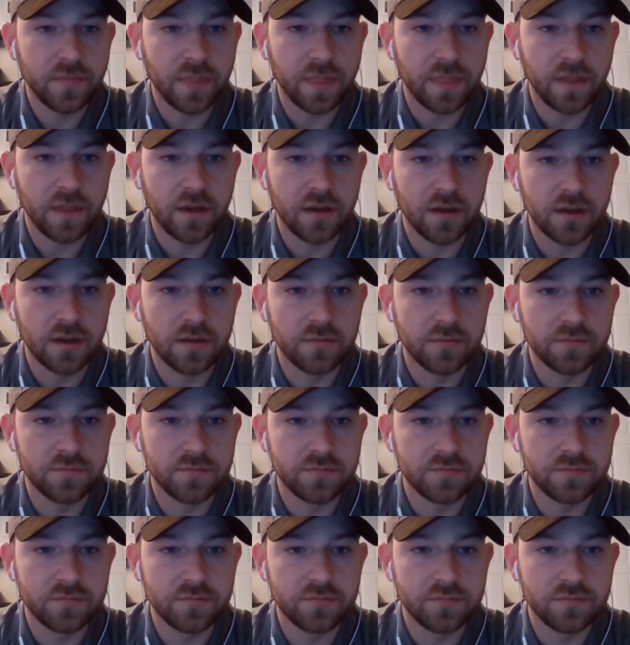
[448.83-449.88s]

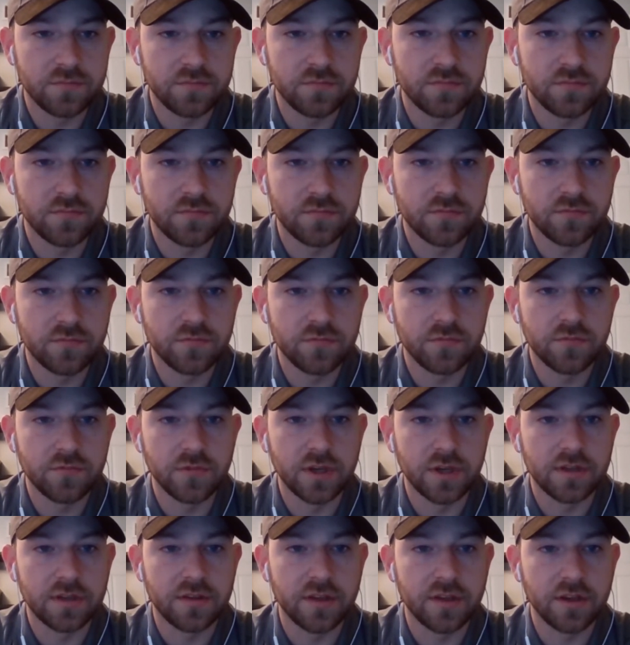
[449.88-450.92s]

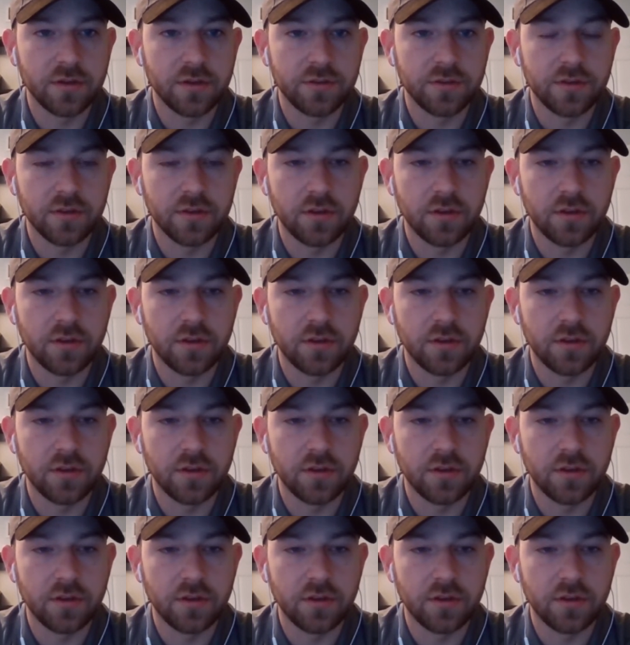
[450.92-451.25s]
right there with